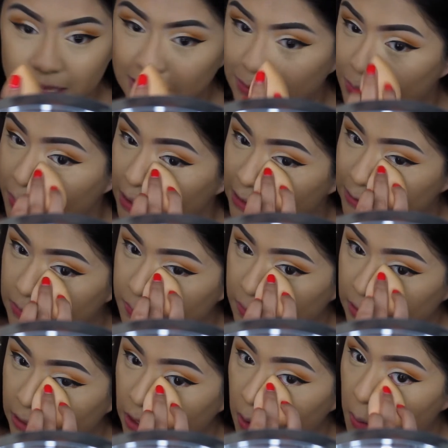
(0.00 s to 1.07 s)
that's where it's
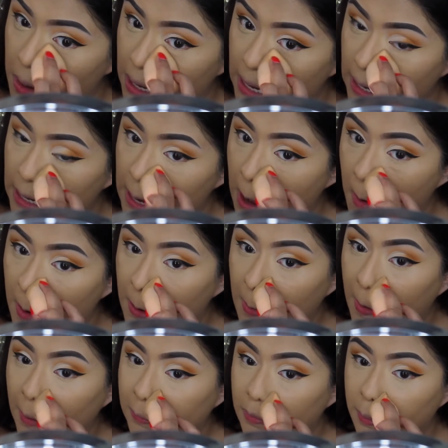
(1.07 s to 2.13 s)
been going. And now I
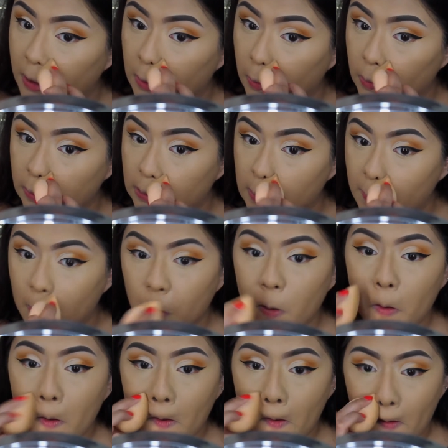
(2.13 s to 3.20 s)
don't have the bottle
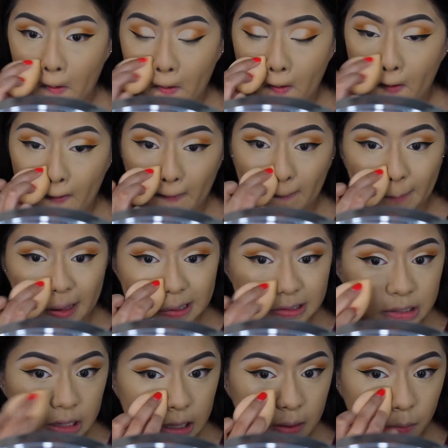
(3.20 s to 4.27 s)
anymore, because
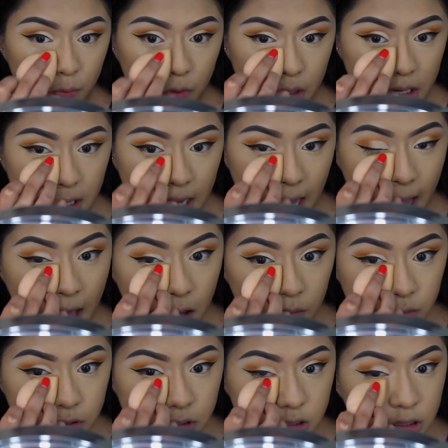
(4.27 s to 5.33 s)
I am running
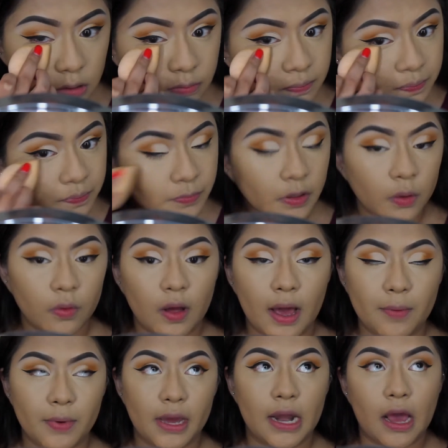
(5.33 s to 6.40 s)
out. Well,
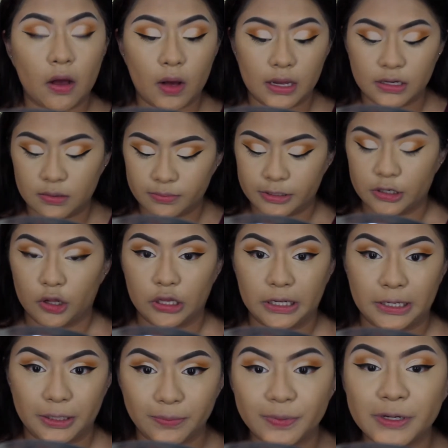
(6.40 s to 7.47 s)
I ran out. I dumped it all in
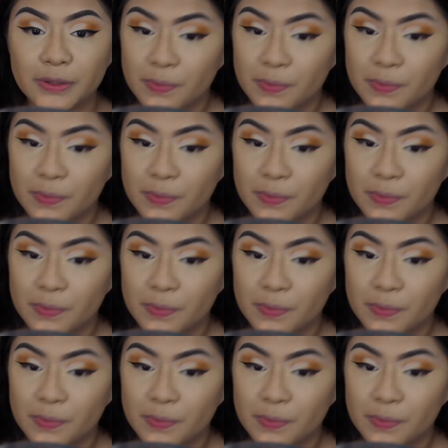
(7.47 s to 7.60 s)
here.